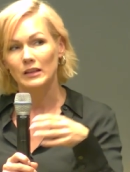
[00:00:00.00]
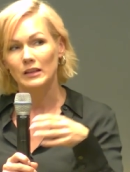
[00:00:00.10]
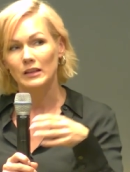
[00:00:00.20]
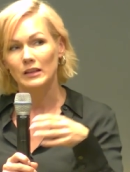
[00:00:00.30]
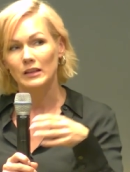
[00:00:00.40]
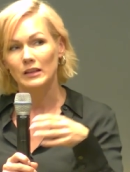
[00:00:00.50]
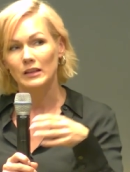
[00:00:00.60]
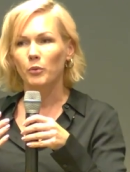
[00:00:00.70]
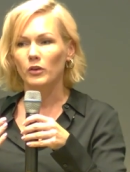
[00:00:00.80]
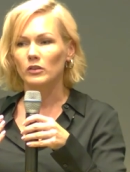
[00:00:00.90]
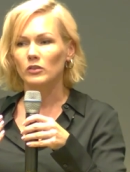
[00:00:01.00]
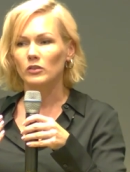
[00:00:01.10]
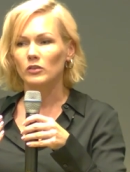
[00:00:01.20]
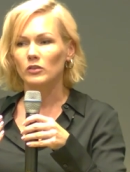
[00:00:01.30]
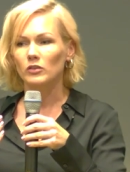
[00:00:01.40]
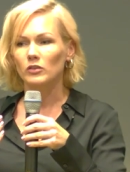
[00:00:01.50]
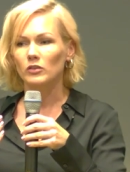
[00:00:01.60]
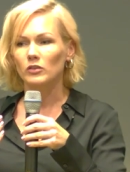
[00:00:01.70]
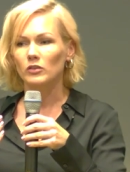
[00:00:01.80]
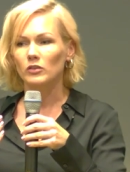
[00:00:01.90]
it's important to understand
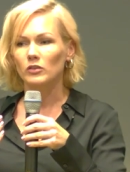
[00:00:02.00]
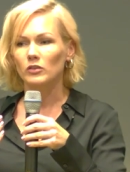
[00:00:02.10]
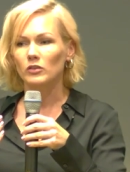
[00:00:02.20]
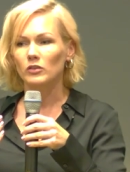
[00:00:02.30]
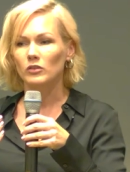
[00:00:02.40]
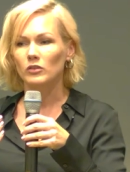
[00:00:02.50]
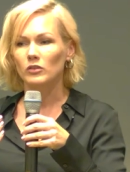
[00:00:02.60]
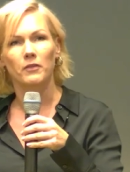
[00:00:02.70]
that the lack of